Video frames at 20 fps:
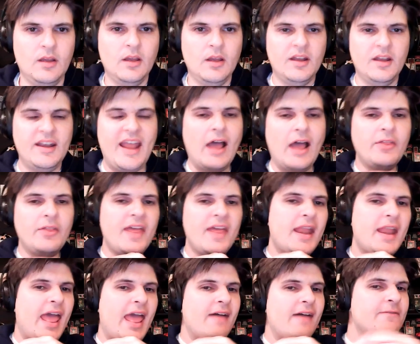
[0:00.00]
Now
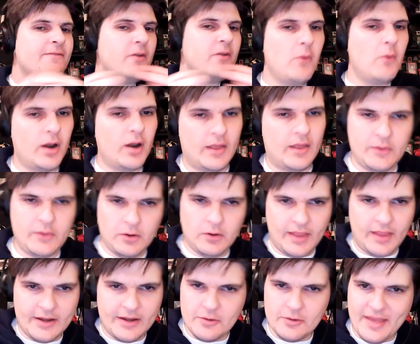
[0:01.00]
that everyone on the
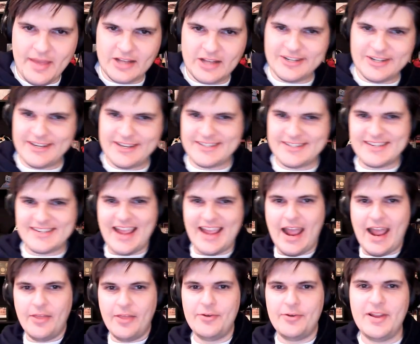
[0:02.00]
Orlando Magic has
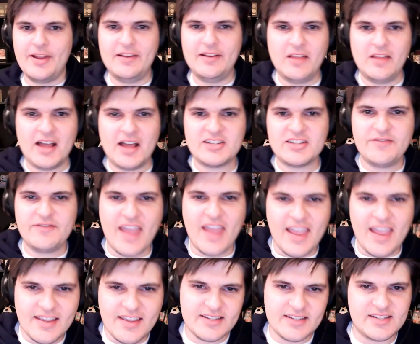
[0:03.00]
gathered in Las
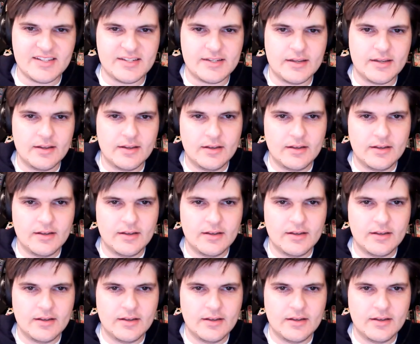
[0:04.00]
Vegas,